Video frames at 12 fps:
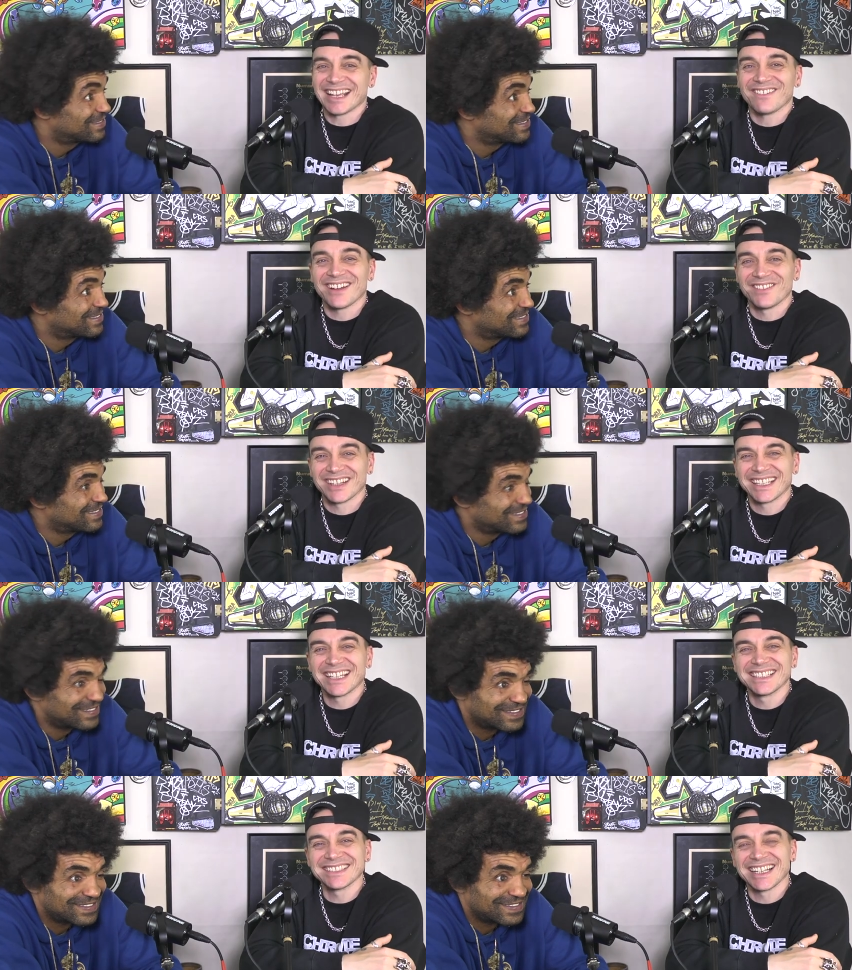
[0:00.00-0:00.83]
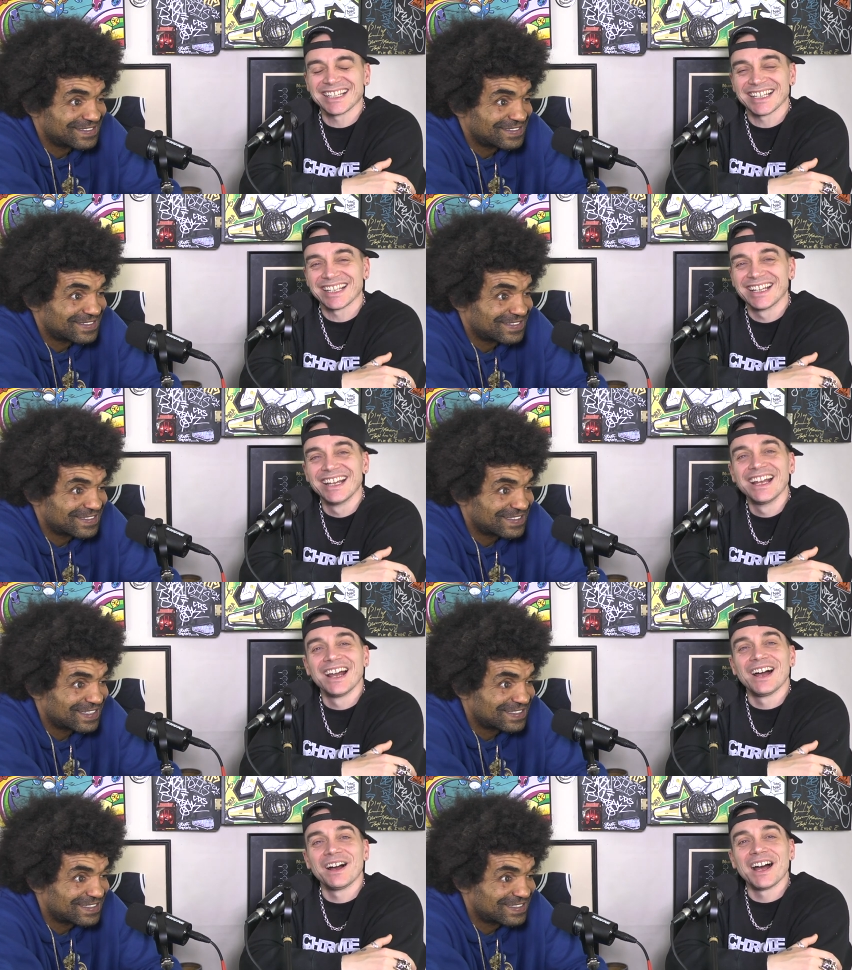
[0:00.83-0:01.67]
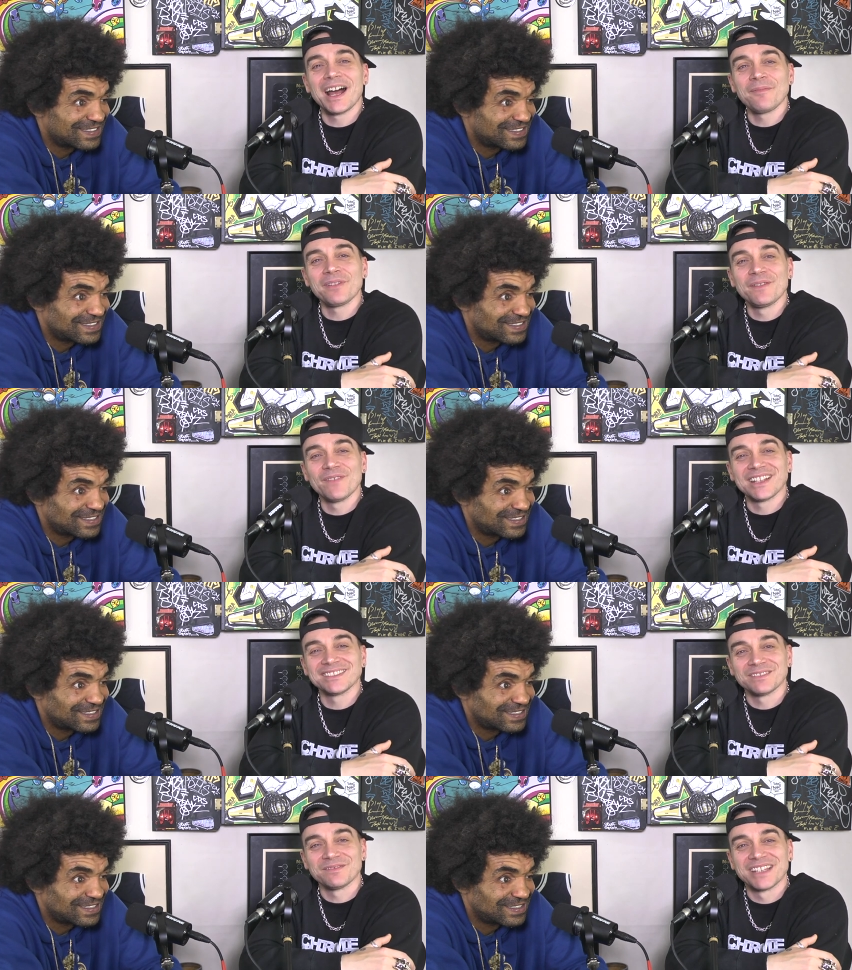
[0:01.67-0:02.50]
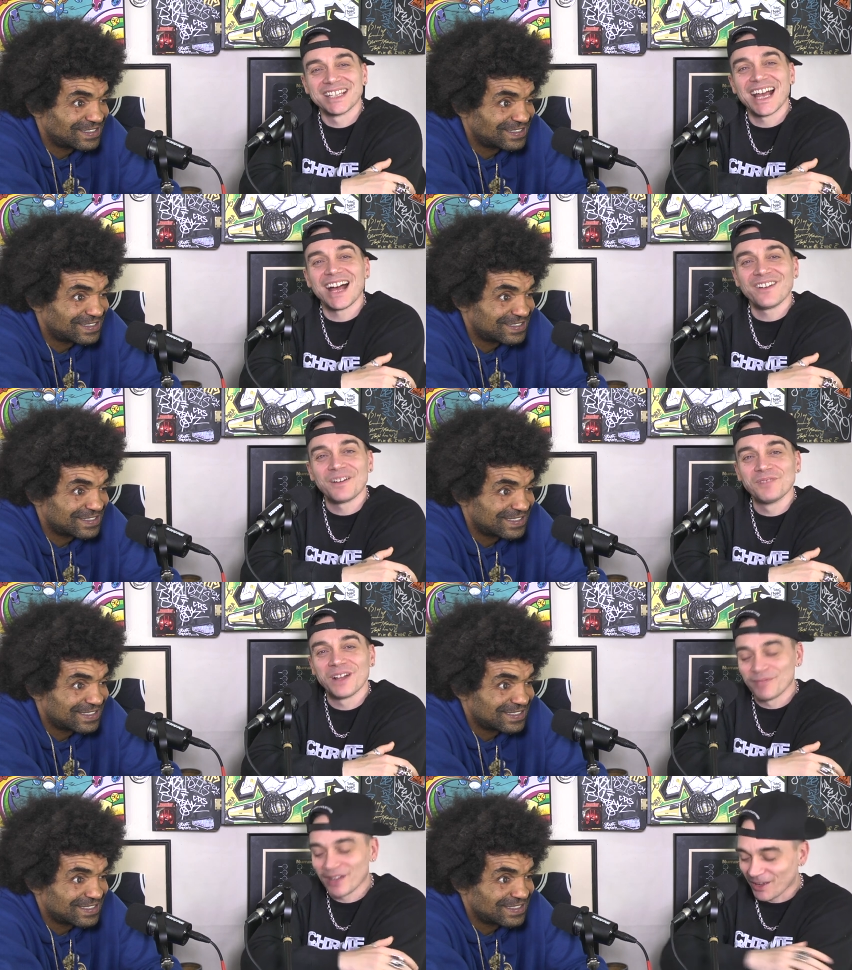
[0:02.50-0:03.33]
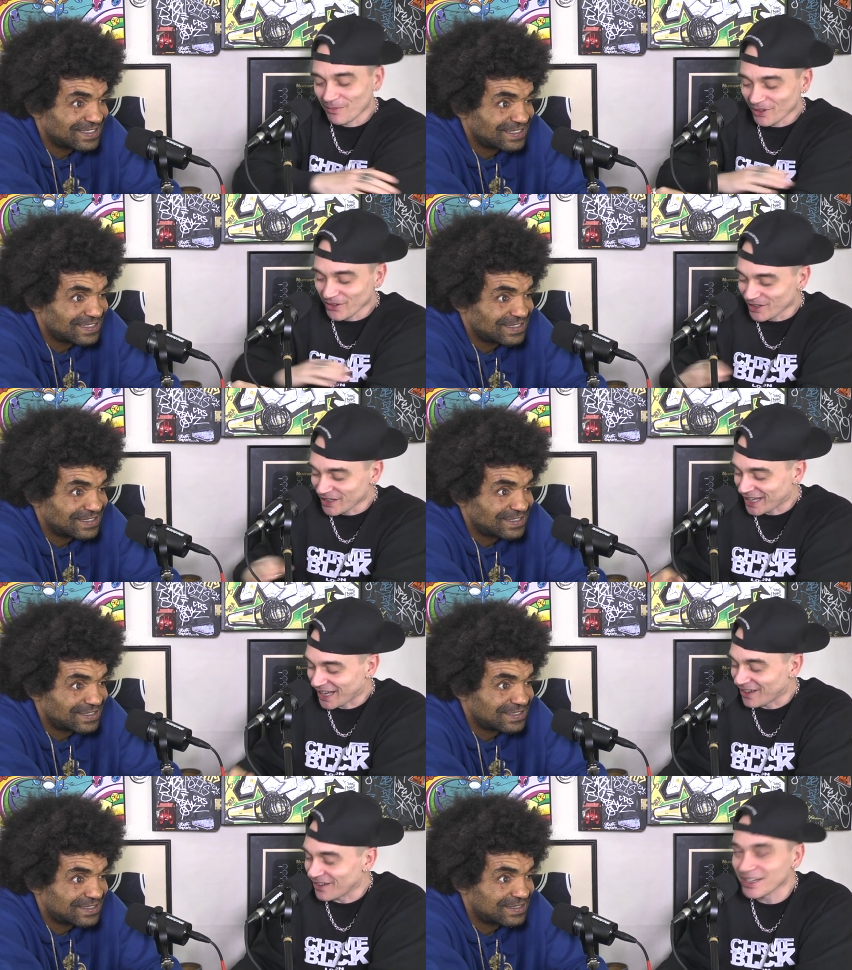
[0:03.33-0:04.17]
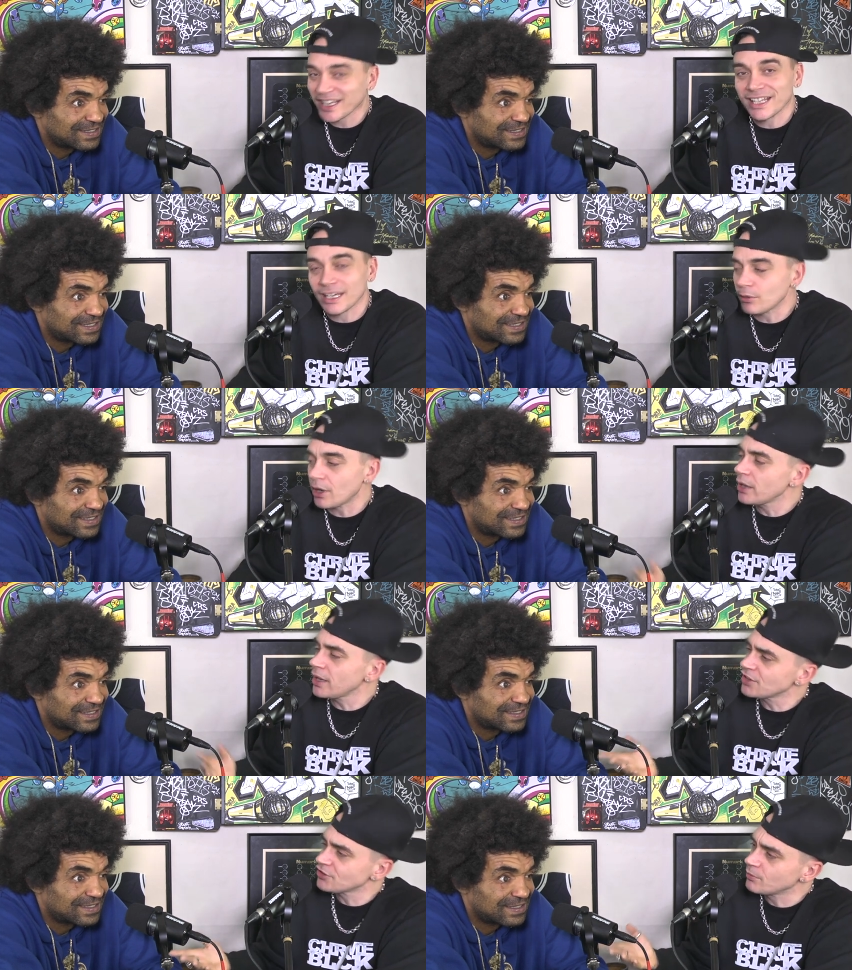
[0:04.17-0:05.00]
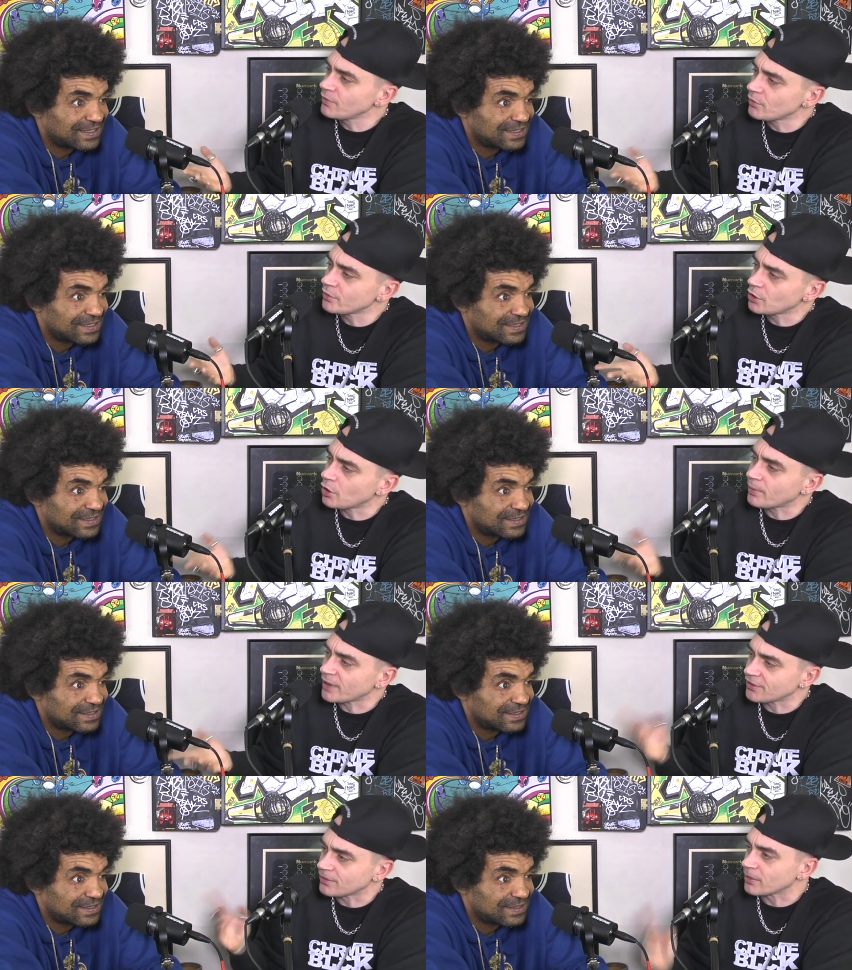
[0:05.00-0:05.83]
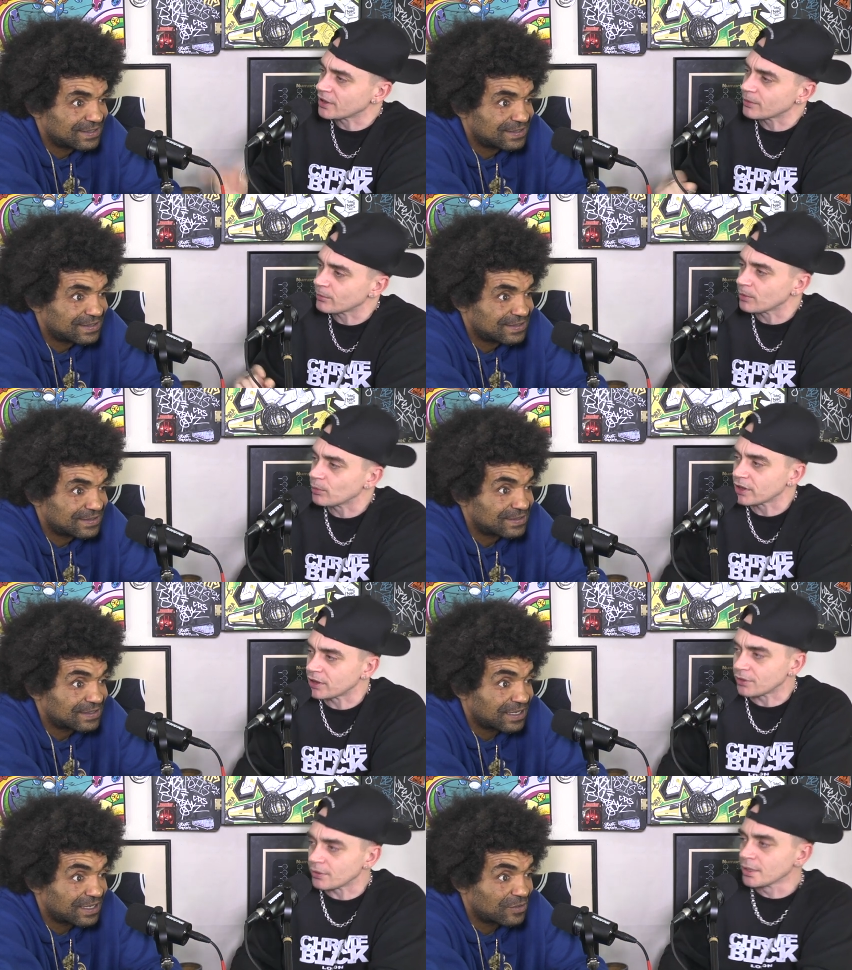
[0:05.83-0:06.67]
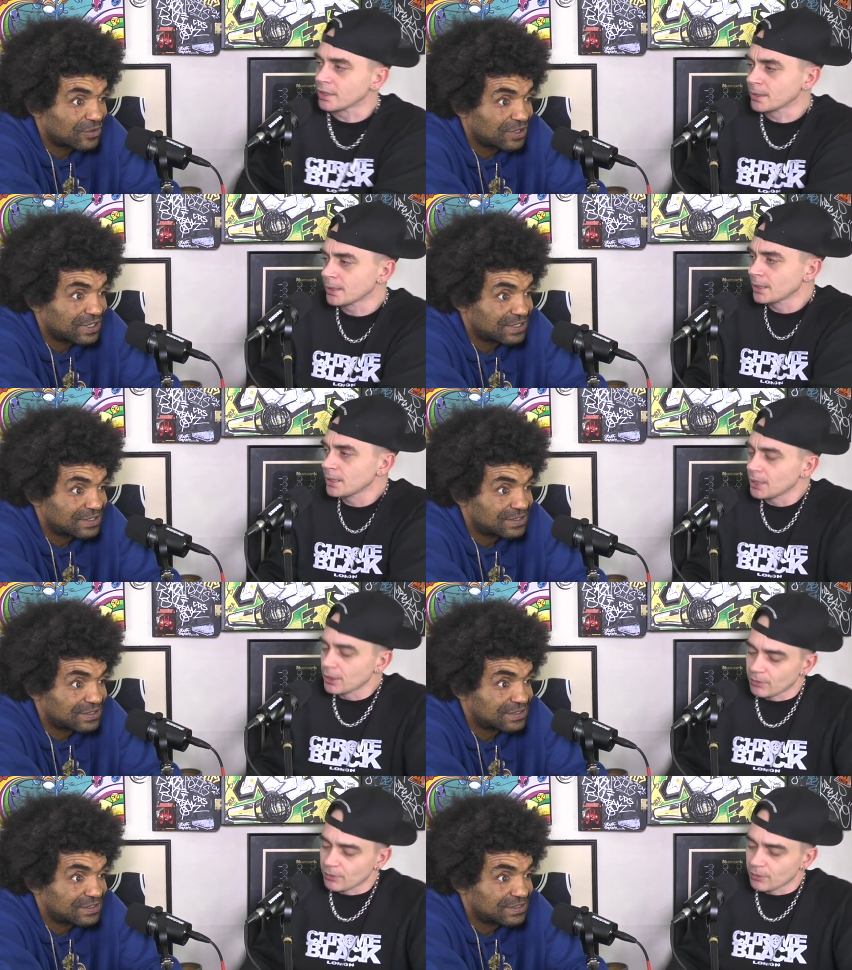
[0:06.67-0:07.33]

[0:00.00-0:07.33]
Speaker 1: see how I think. Yeah, exactly. Yeah. Oh, happy investor me. Oh, I'm, I'm, I'm, on the lookout. I'll get that. Well, actually, we've already got a place in mind, don't we? We're going to do. Yeah, we've got it.